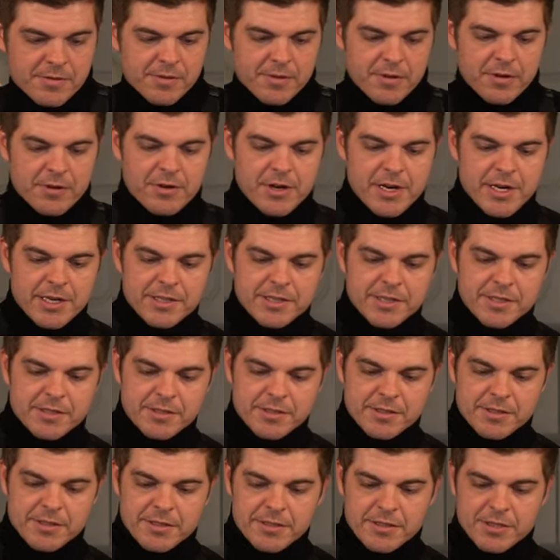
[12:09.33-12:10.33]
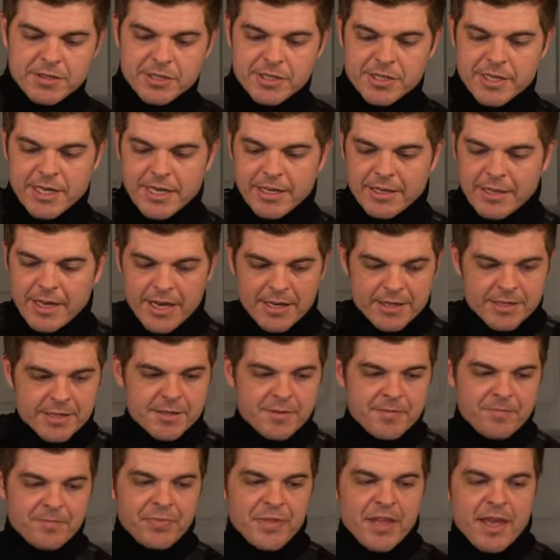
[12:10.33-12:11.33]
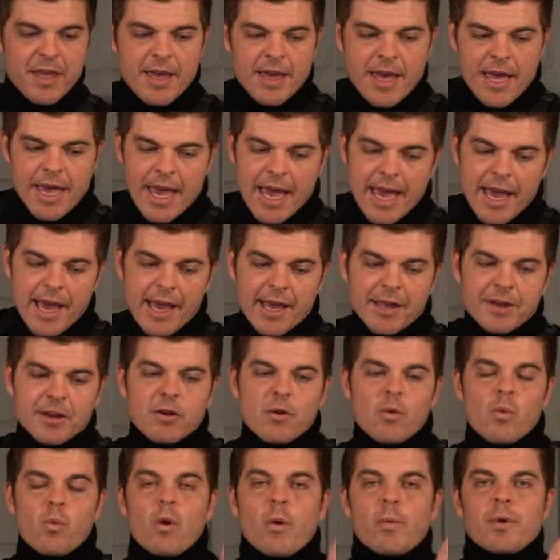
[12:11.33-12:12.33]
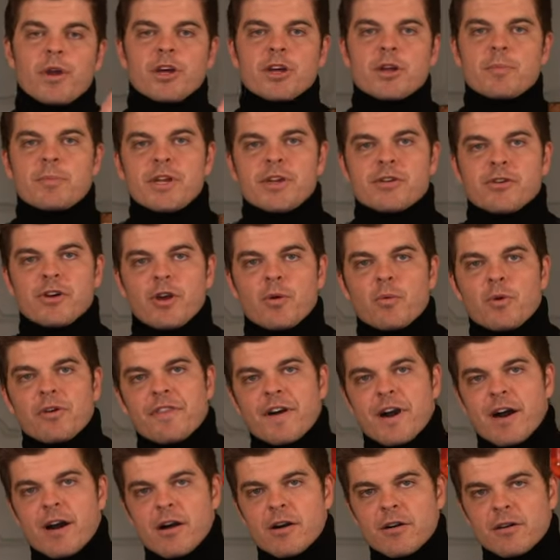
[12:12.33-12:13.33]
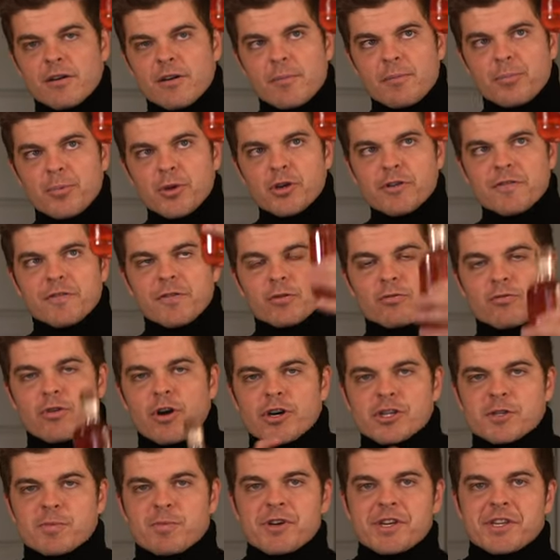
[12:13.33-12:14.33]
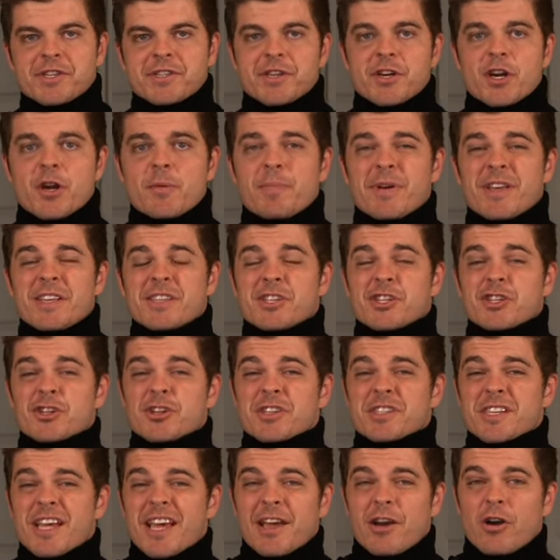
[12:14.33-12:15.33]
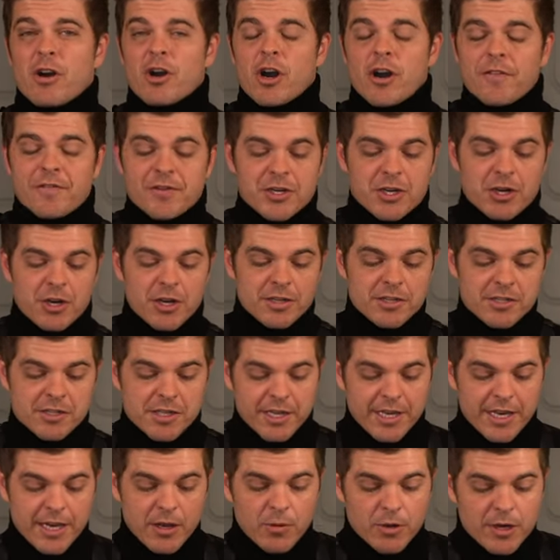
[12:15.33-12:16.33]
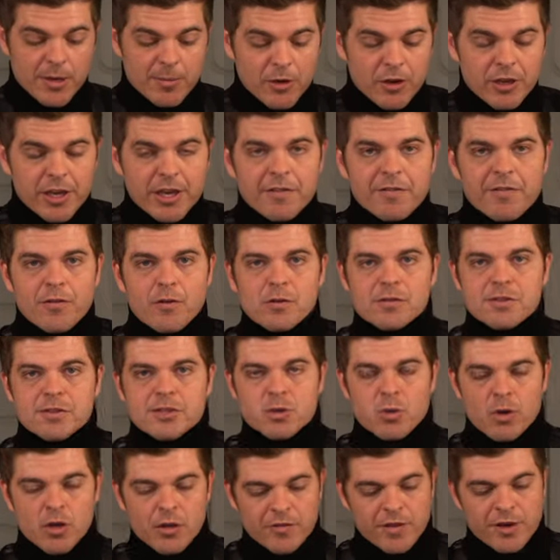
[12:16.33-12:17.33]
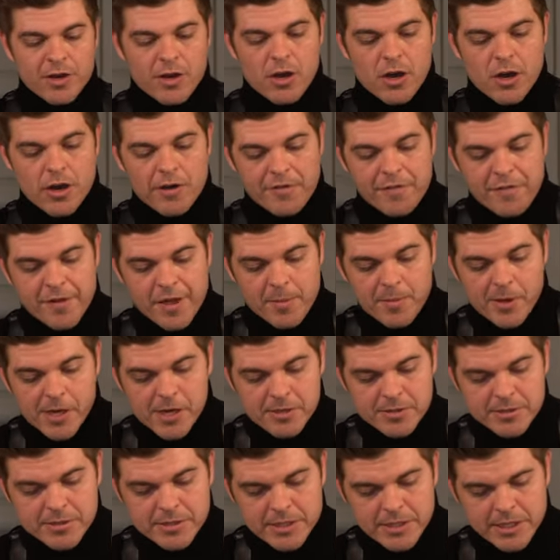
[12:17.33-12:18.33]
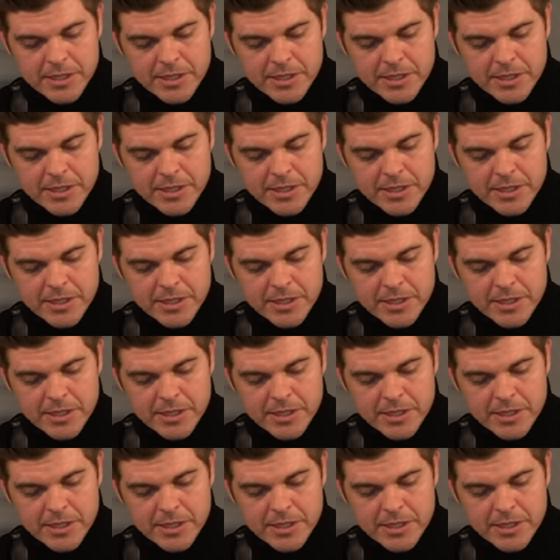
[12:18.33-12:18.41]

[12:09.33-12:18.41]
All right, just like that. And what we're gonna be doing with our beautiful raspberry syrup is just a half shot. Okay, what I'm looking for is 12 and a half ml.